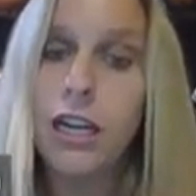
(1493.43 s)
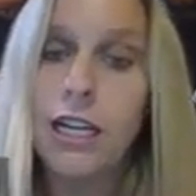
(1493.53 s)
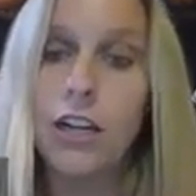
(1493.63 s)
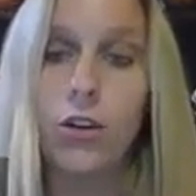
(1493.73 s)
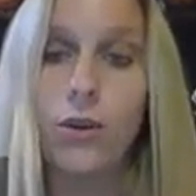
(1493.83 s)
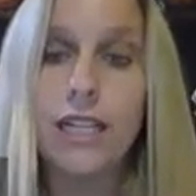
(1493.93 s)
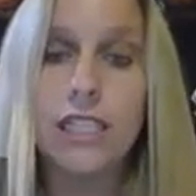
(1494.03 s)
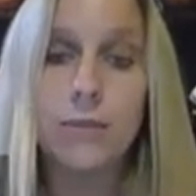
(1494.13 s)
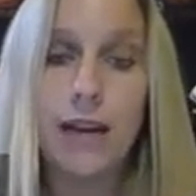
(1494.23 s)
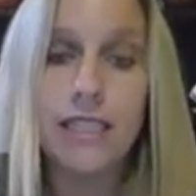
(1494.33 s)
it already
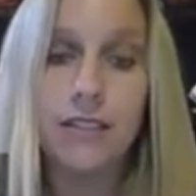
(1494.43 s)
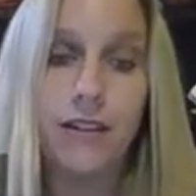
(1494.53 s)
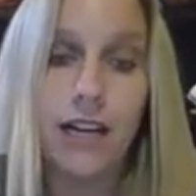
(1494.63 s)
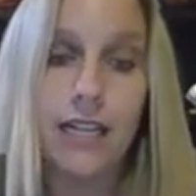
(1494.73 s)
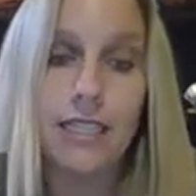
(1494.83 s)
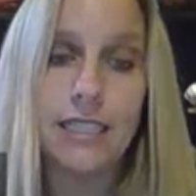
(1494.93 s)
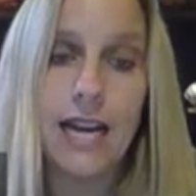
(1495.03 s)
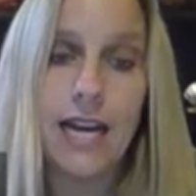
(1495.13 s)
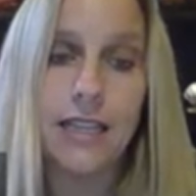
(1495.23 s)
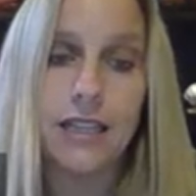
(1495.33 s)
specifies
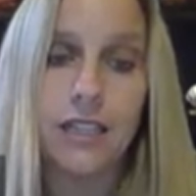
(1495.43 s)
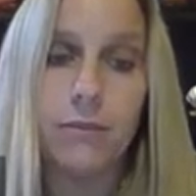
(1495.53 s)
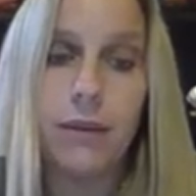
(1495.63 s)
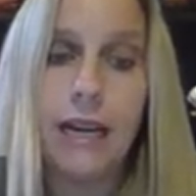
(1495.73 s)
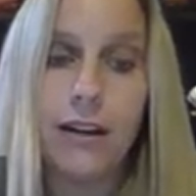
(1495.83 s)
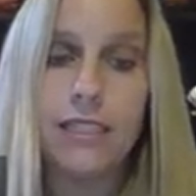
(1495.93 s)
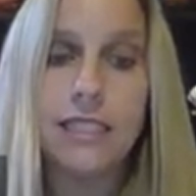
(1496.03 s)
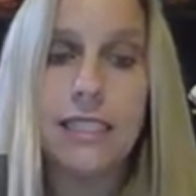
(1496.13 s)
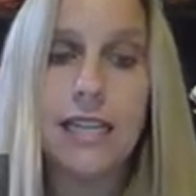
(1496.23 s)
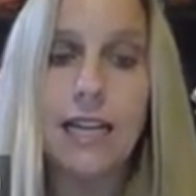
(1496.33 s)
that the parent
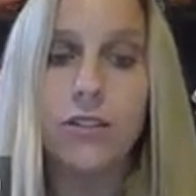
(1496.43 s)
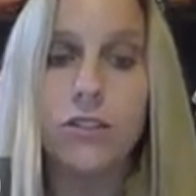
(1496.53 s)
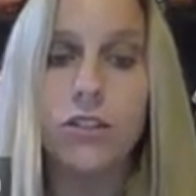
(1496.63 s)
entitled